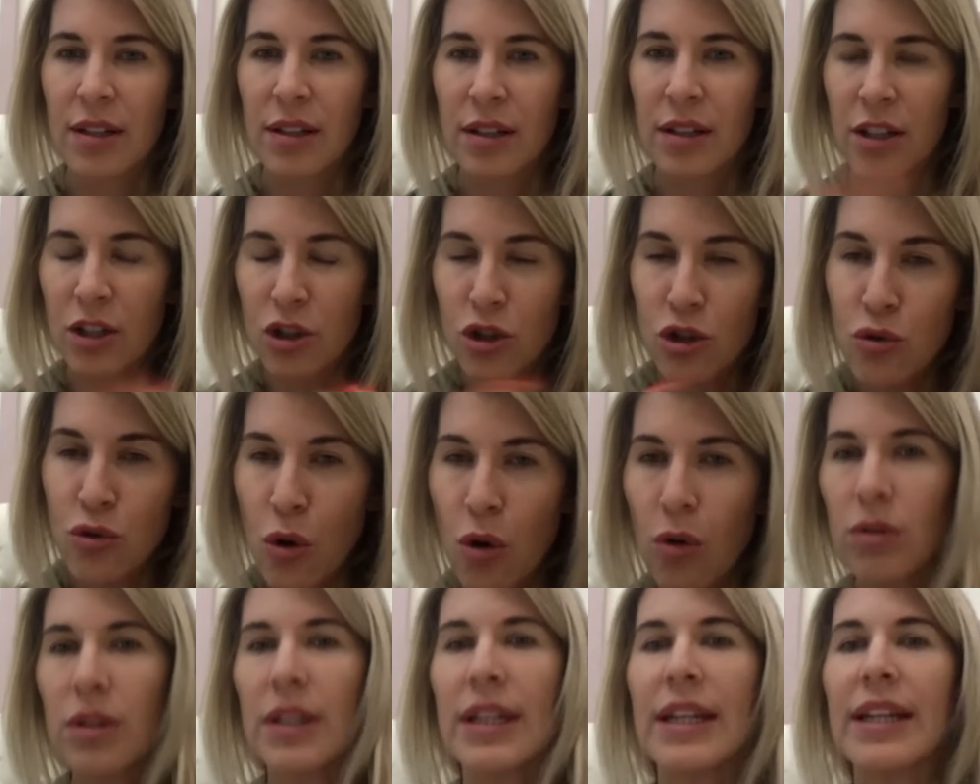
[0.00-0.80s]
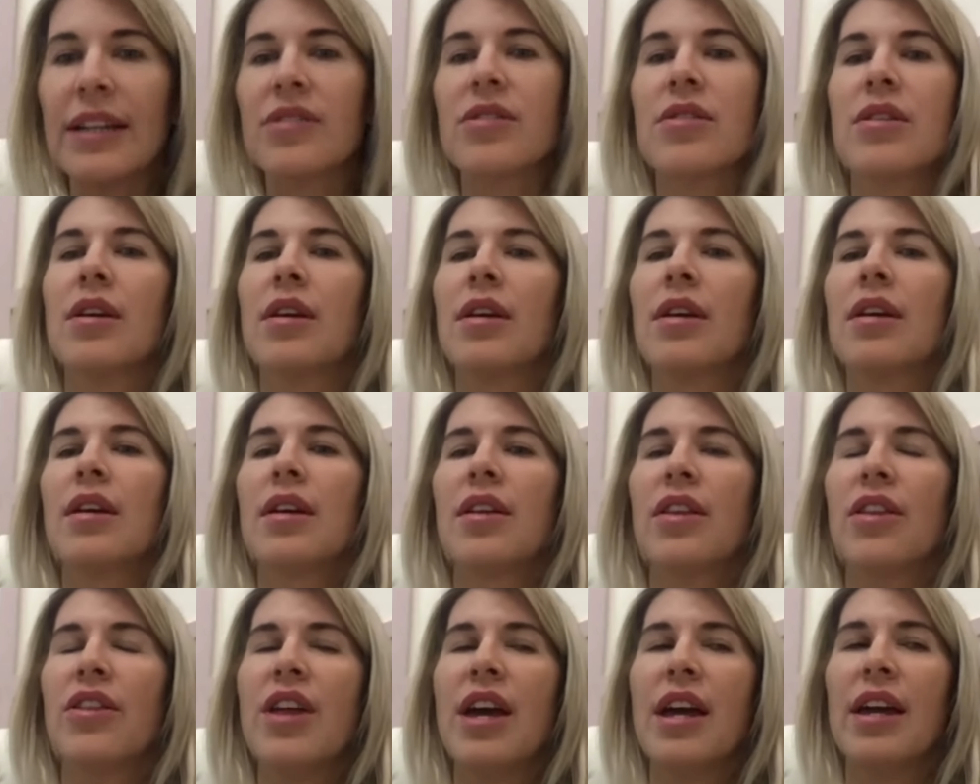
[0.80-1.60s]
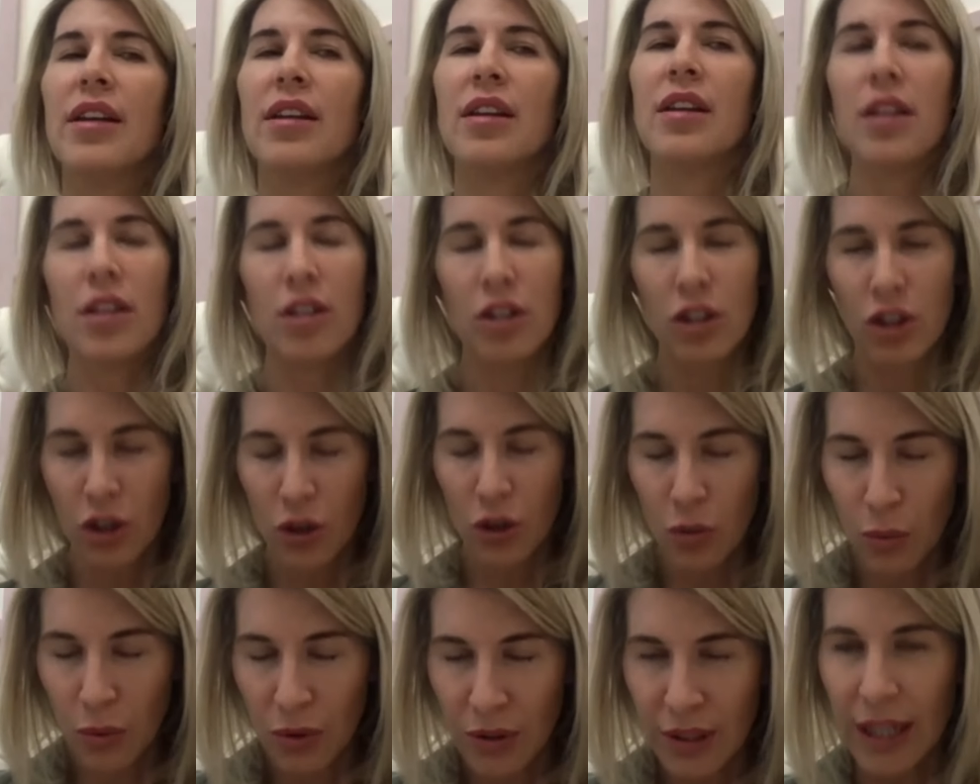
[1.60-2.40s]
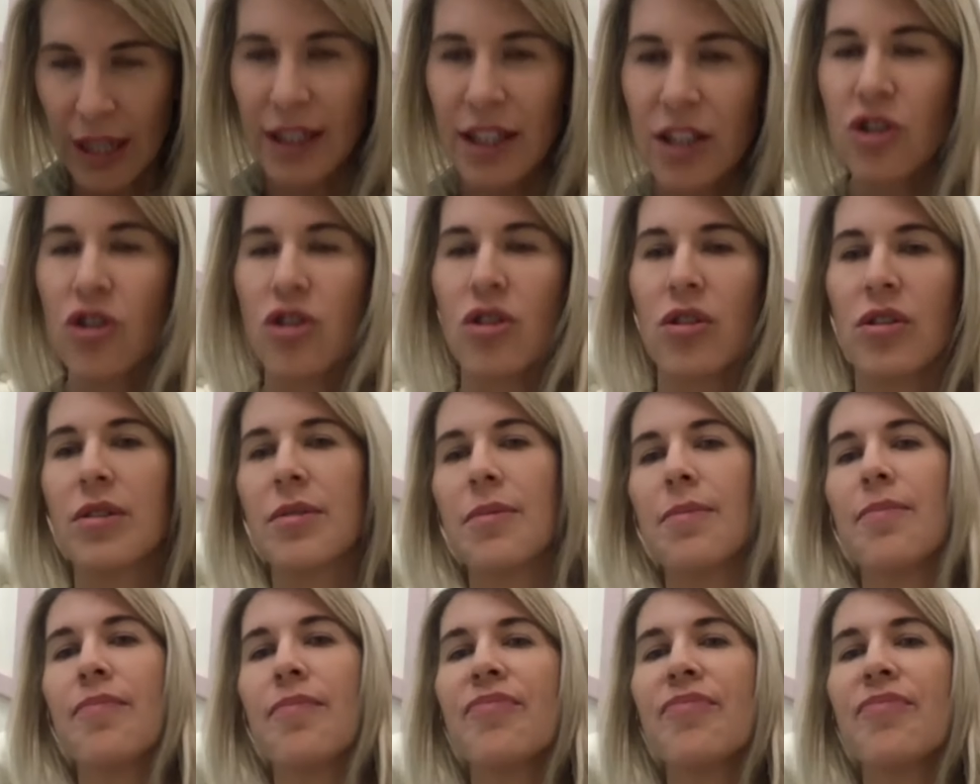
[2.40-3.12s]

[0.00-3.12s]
control it, then you will get injured.